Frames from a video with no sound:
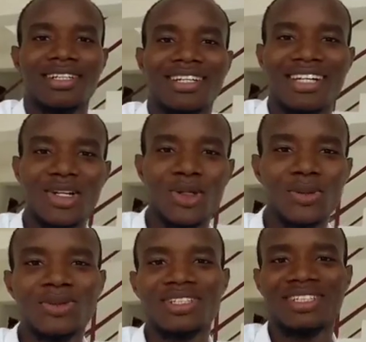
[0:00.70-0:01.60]

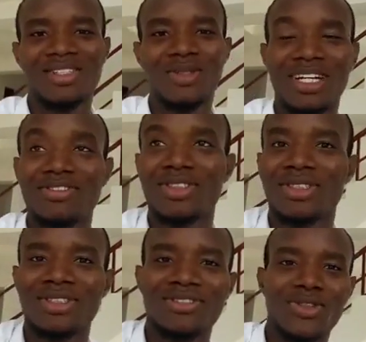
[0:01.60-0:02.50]
Hello, good
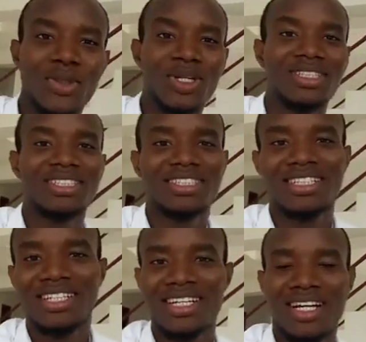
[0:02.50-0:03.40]
afternoon viewers,
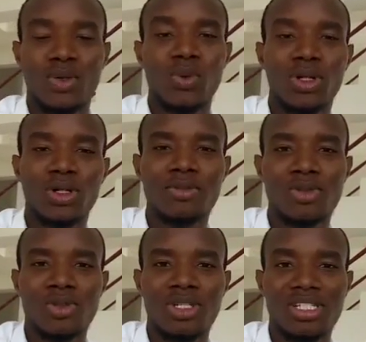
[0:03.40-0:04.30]
and welcome
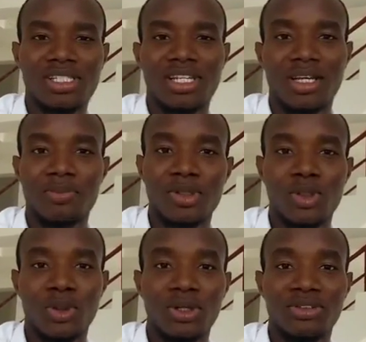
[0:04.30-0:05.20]
to today's
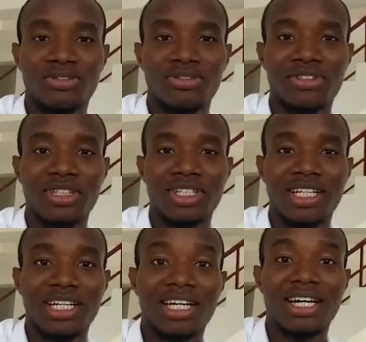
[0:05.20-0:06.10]
episode of
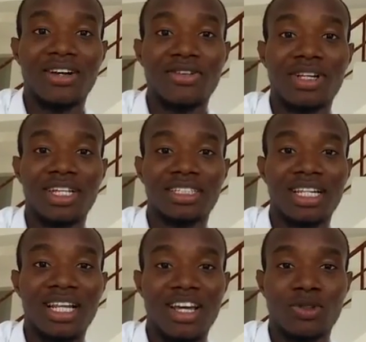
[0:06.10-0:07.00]
Real
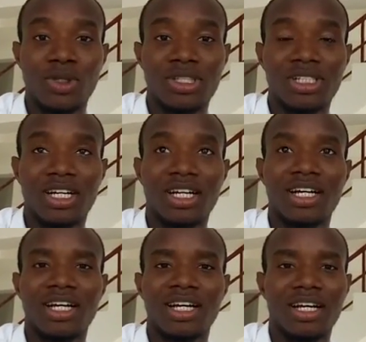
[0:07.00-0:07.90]
Estate Live with Olisa.
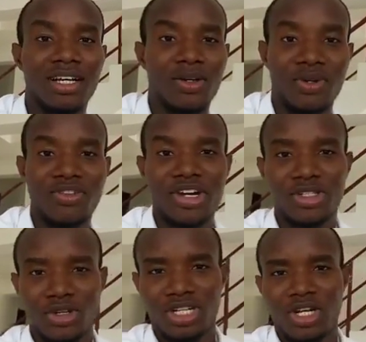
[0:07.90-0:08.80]
We are very
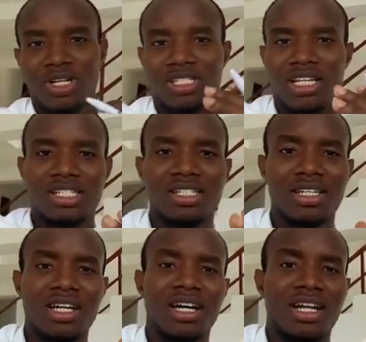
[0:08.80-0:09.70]
sorry that we are
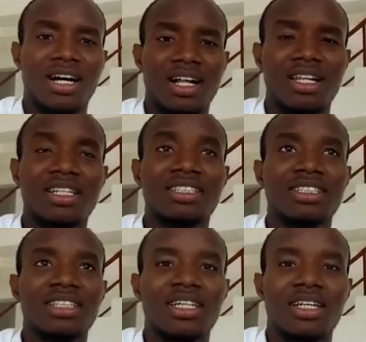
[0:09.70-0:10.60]
starting an hour
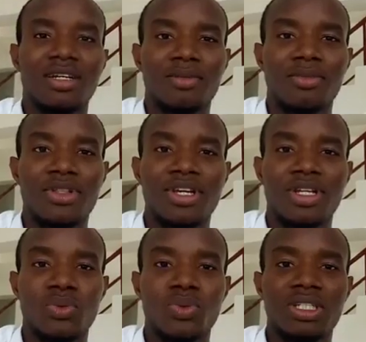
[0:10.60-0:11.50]
late, but
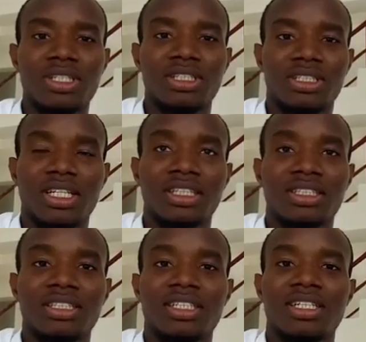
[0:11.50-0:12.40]
then we
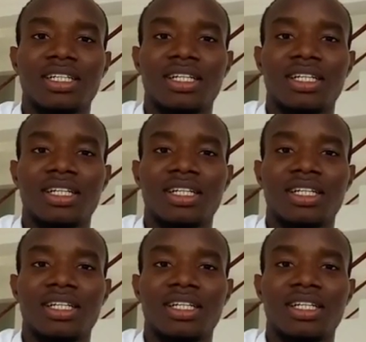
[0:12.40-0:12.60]
sent